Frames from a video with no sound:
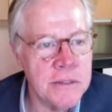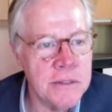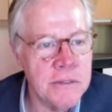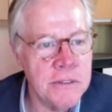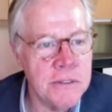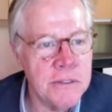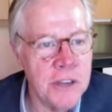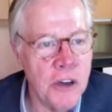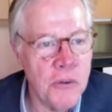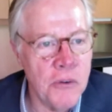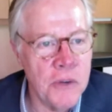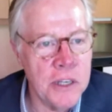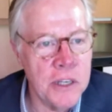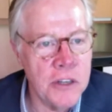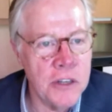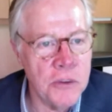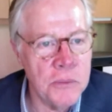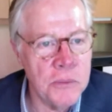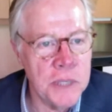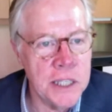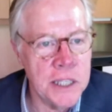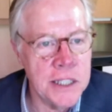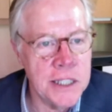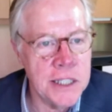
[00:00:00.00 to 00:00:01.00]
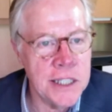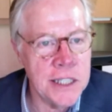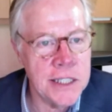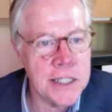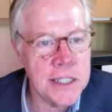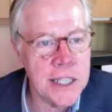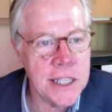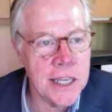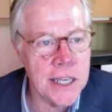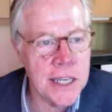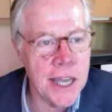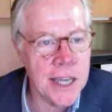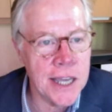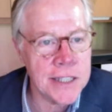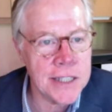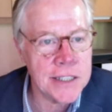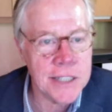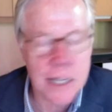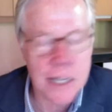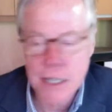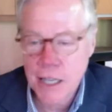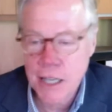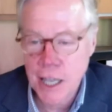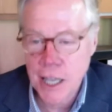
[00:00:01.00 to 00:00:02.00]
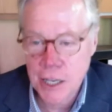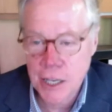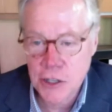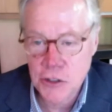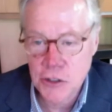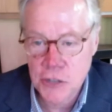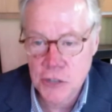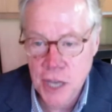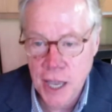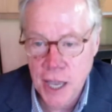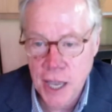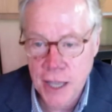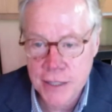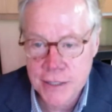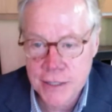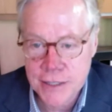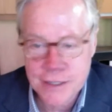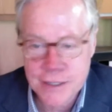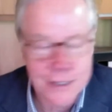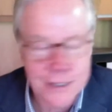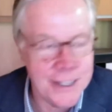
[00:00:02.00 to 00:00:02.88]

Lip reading: know when you'll be in DC next, and can you dance?